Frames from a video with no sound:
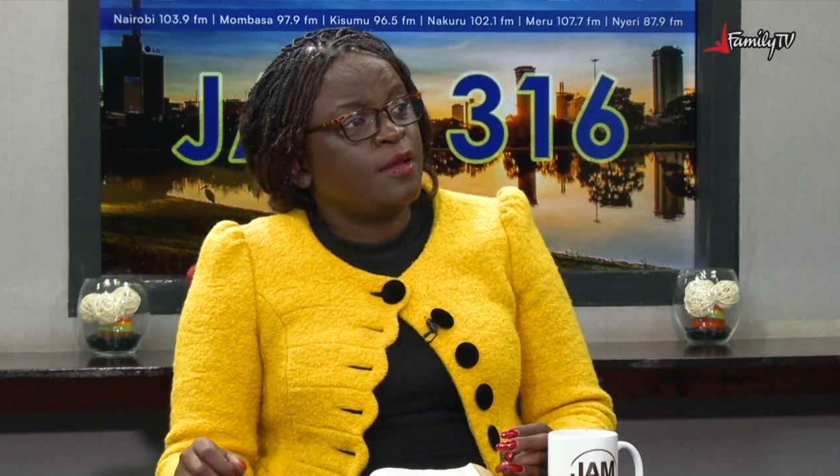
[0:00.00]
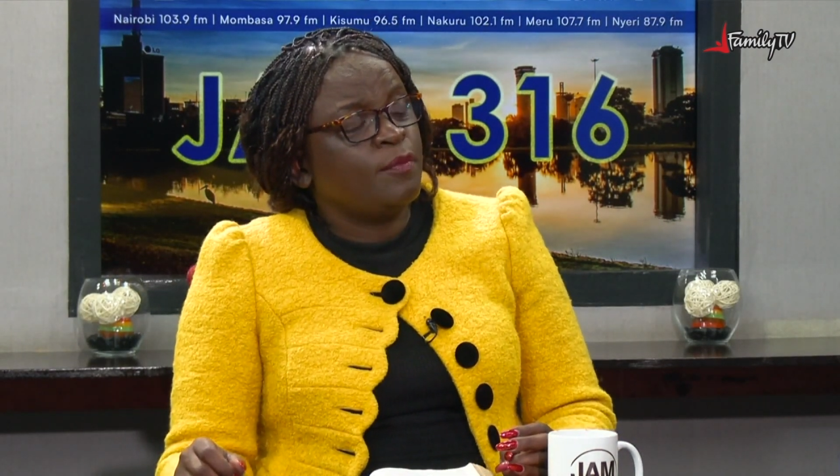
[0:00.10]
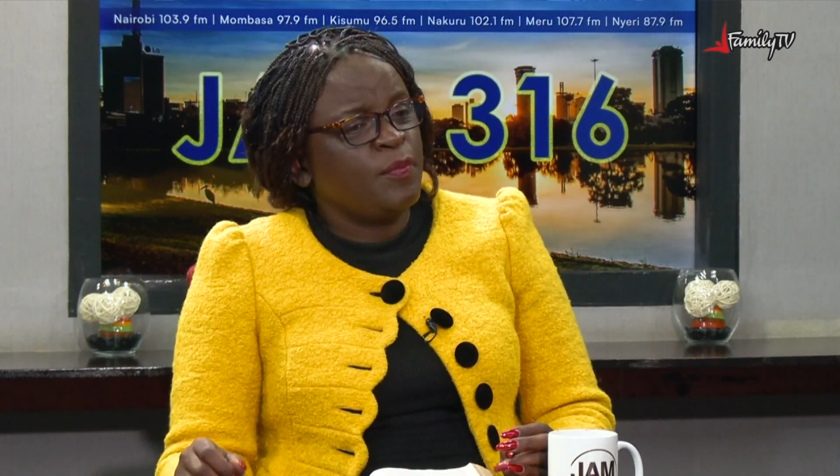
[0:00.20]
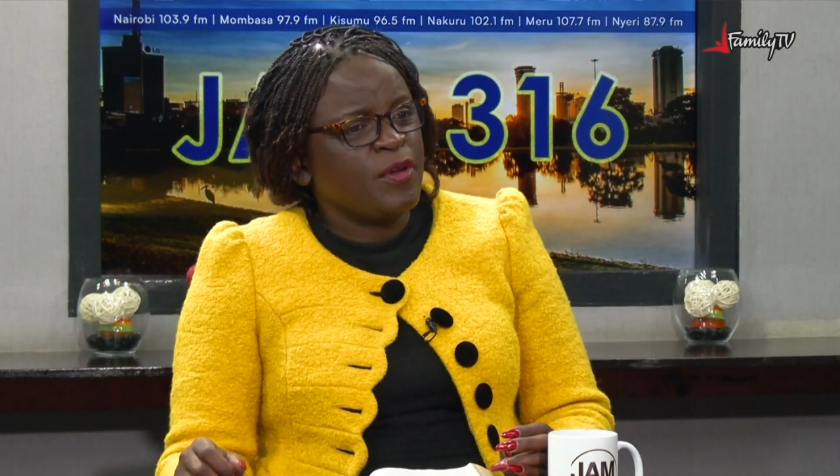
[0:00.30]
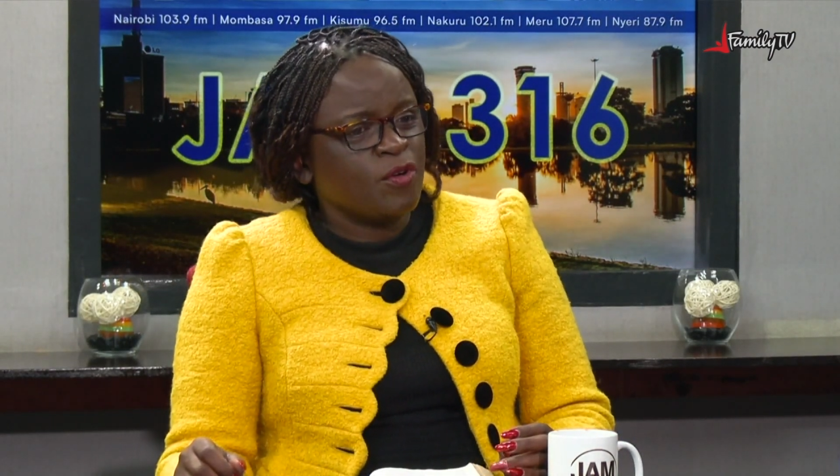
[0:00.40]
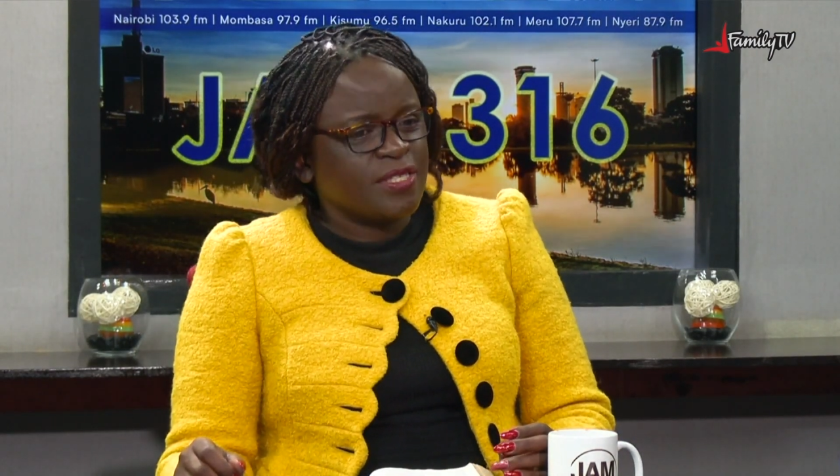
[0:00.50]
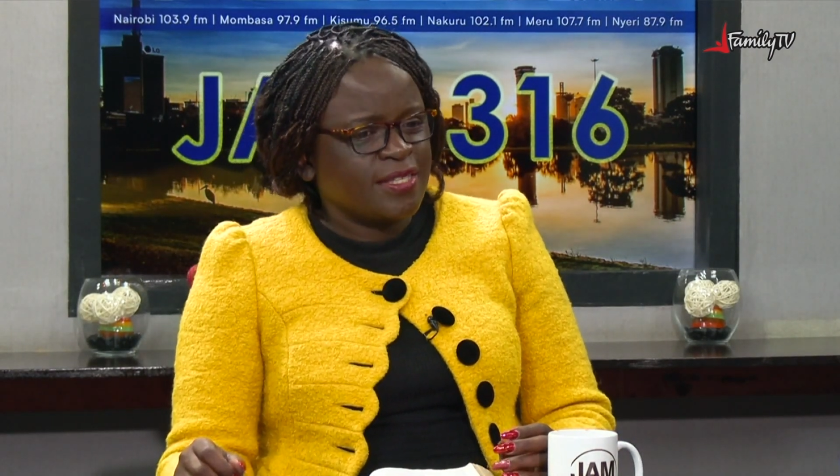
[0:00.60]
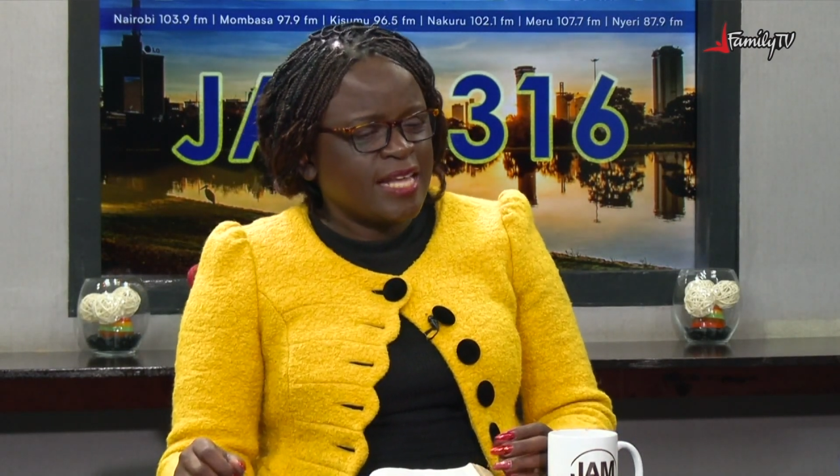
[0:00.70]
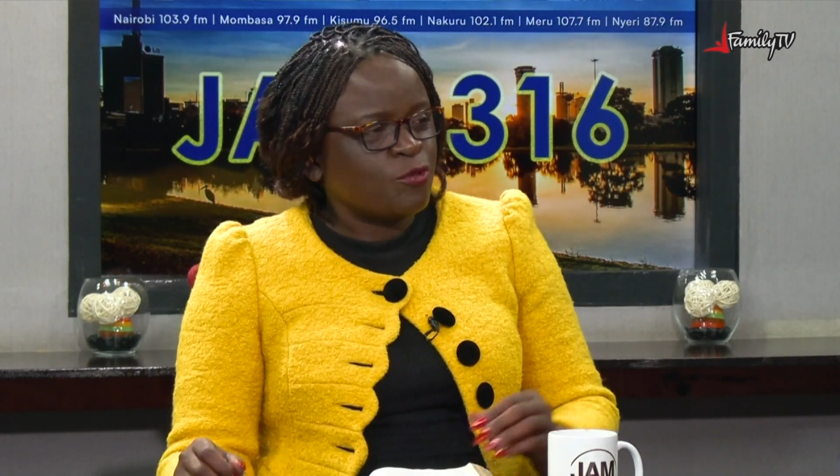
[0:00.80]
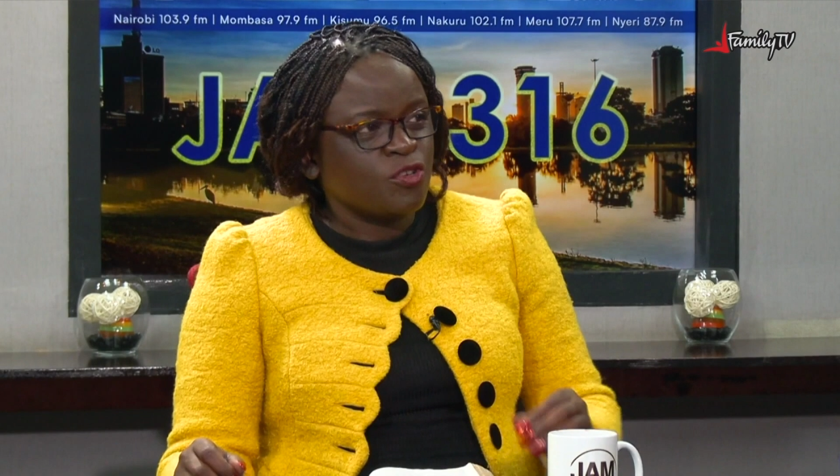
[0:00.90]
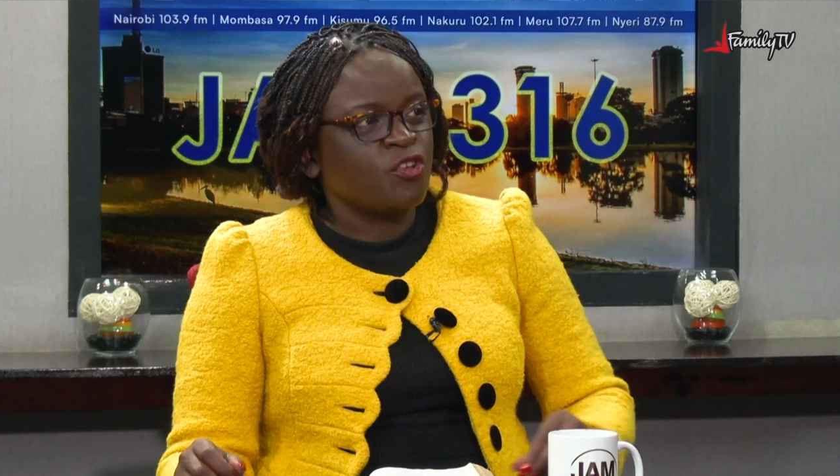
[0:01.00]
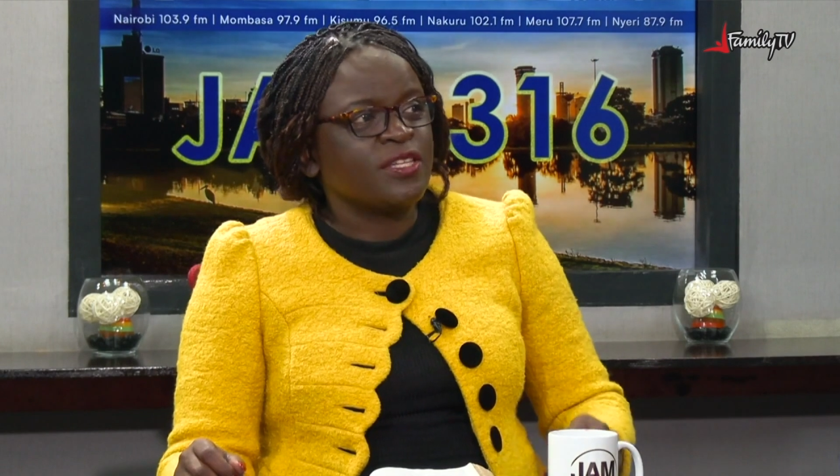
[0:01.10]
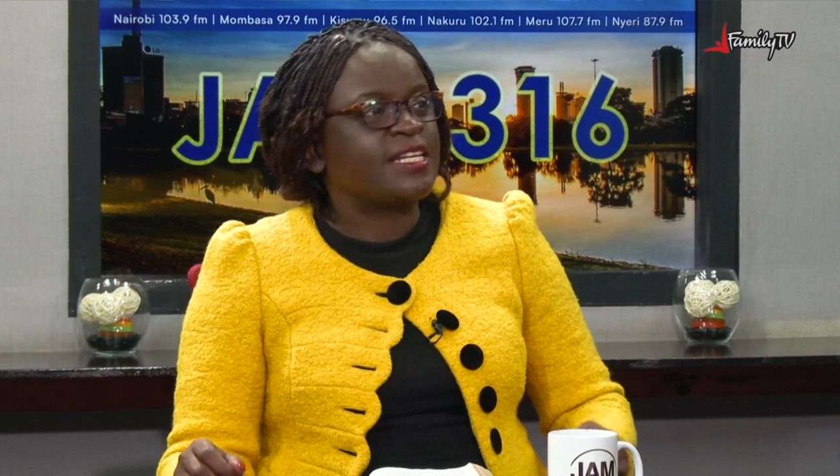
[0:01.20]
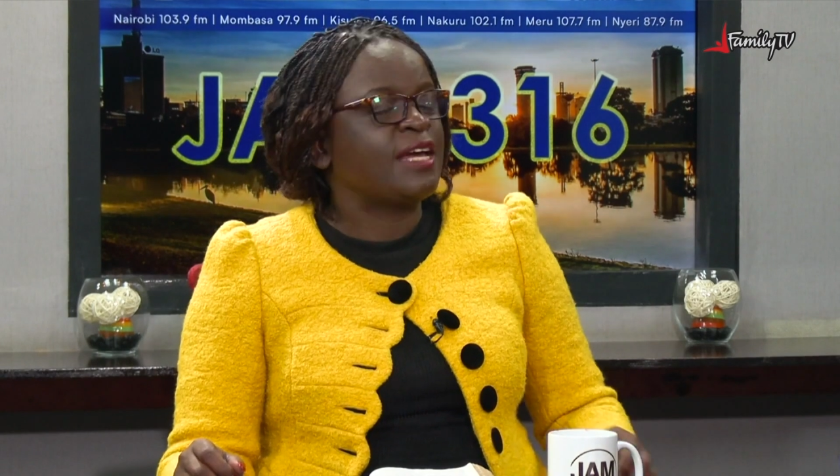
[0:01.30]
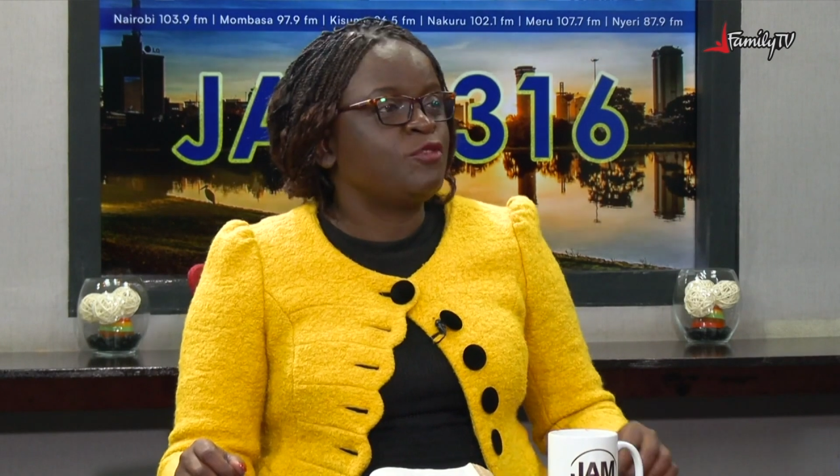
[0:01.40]
Because that was not
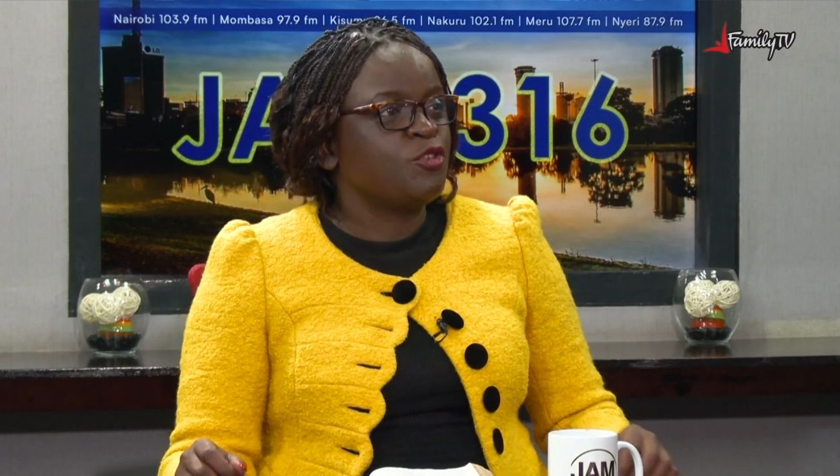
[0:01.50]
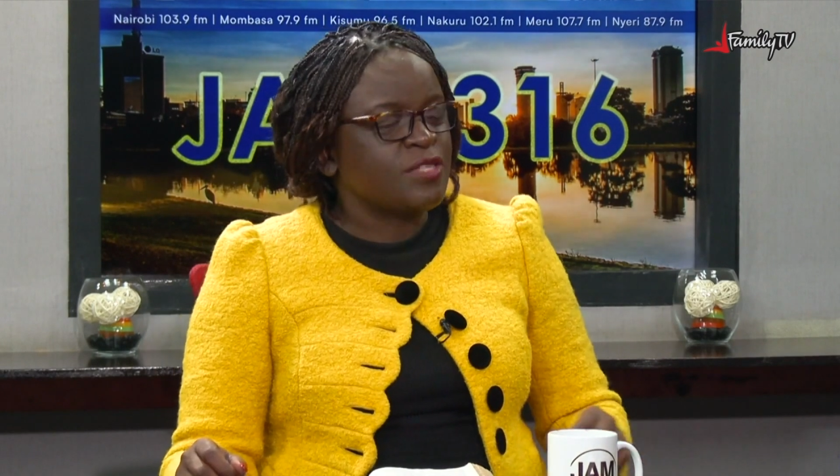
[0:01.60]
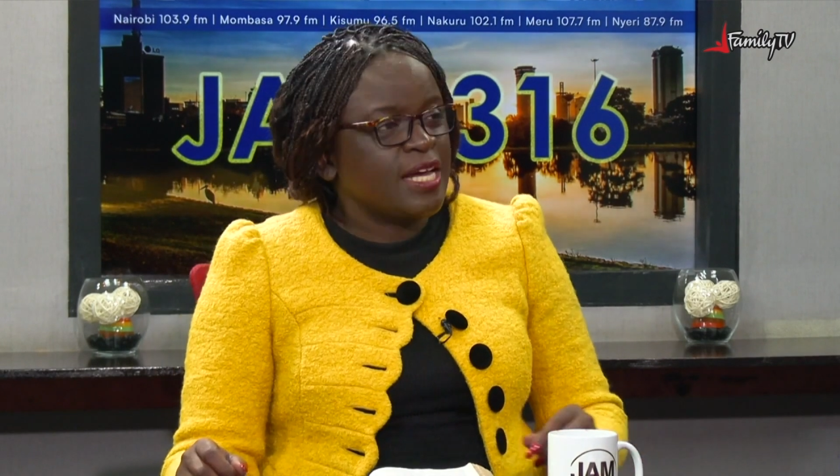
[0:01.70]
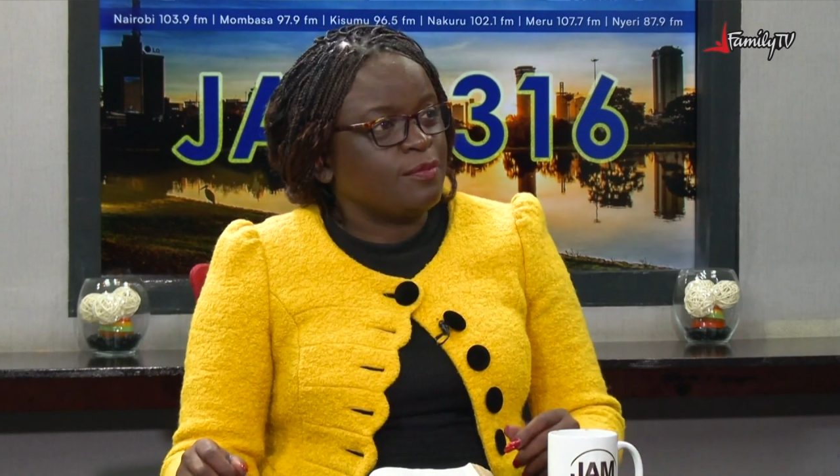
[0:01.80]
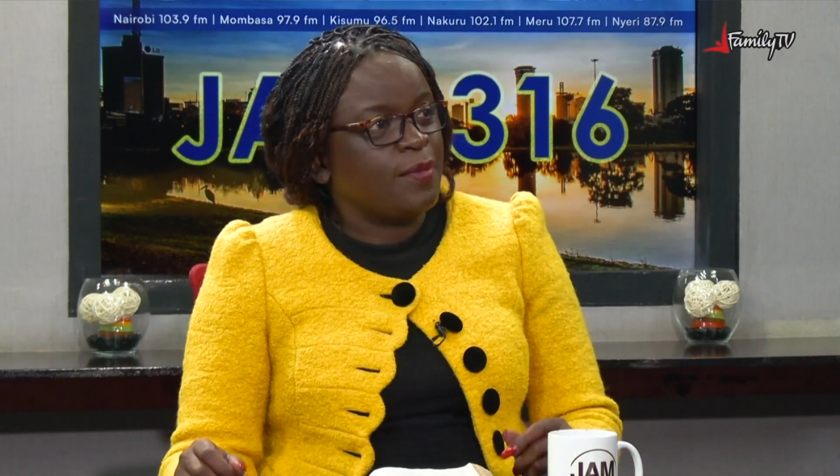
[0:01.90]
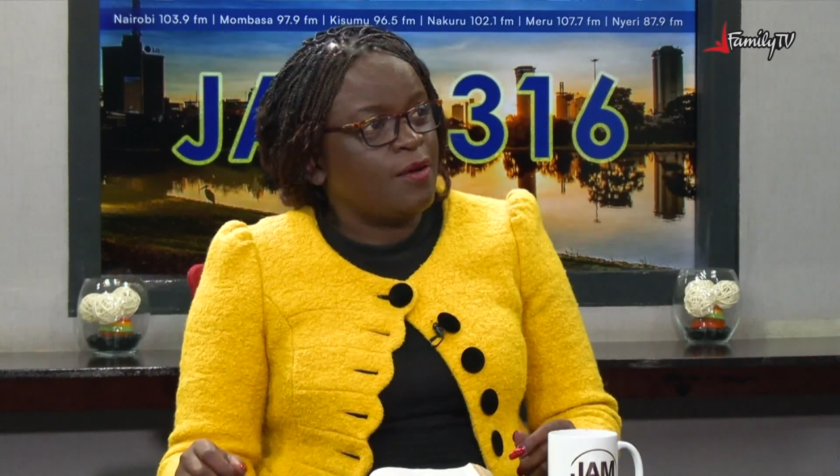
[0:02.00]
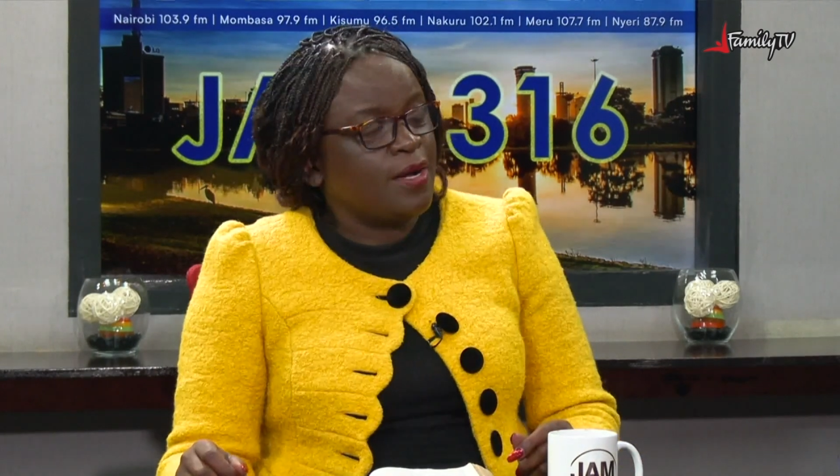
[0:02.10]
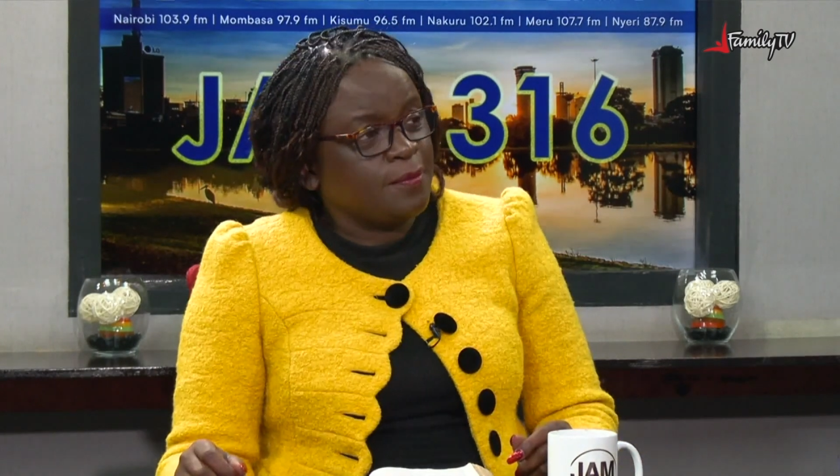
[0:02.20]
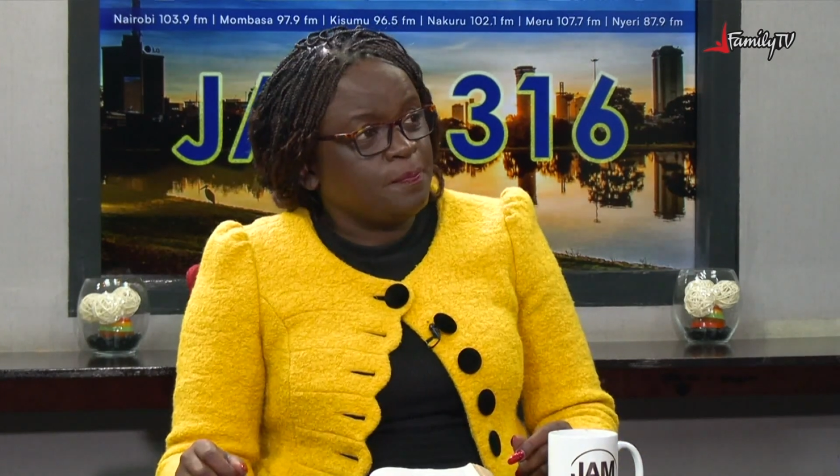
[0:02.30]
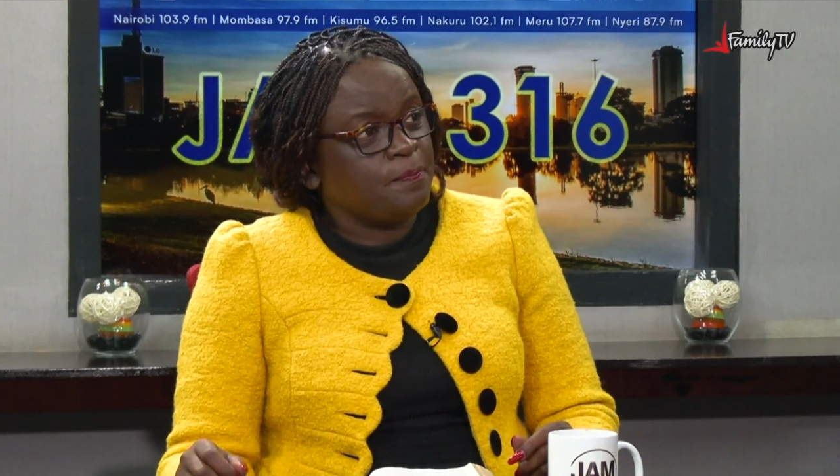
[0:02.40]
the time to use that power.